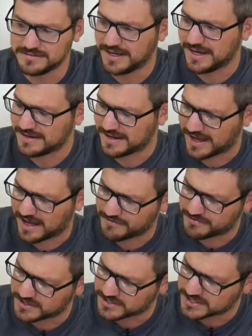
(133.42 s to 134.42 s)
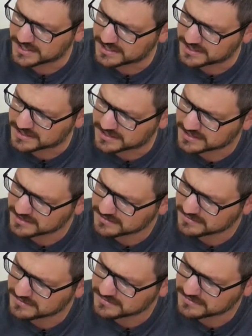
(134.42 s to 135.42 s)
8.5 inches,
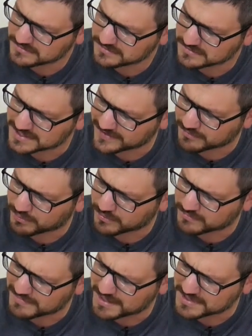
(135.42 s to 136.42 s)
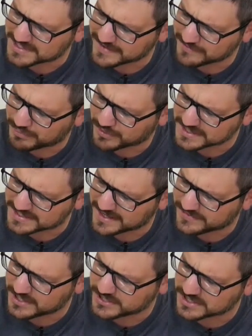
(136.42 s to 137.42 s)
maybe
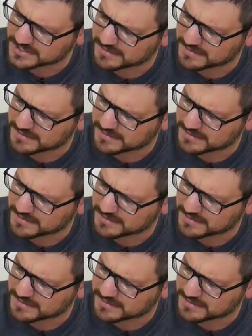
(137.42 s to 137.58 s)
7.7 inches,